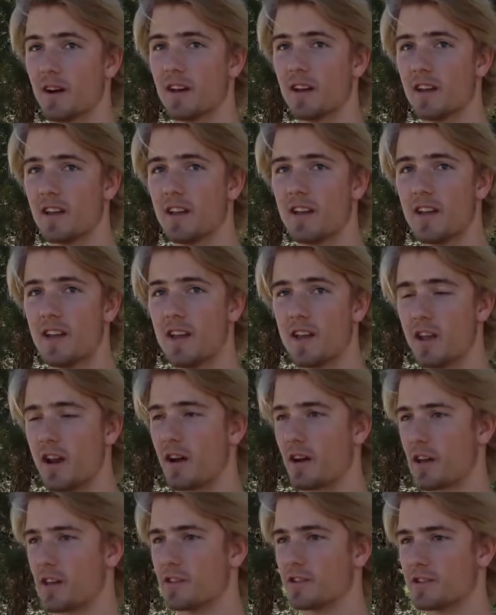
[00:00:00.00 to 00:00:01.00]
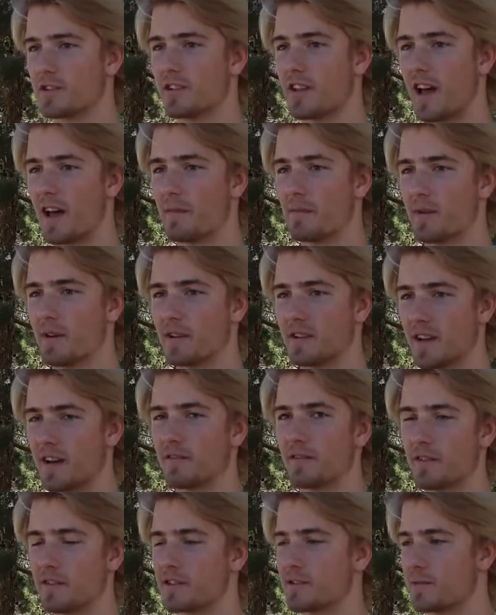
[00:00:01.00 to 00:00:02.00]
But you know I'll get used to that. But
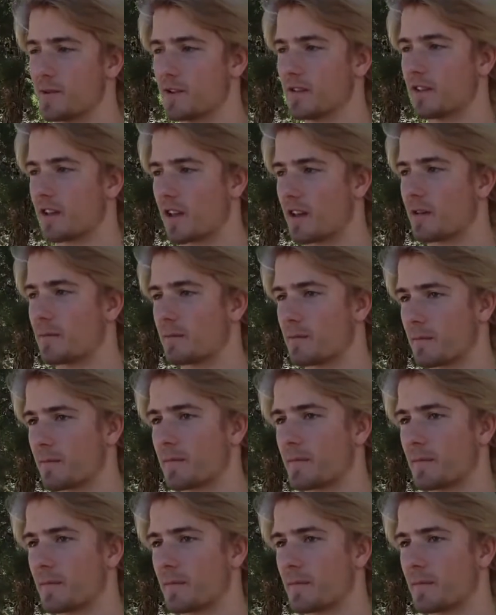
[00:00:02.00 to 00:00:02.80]
definitely the speed of the game.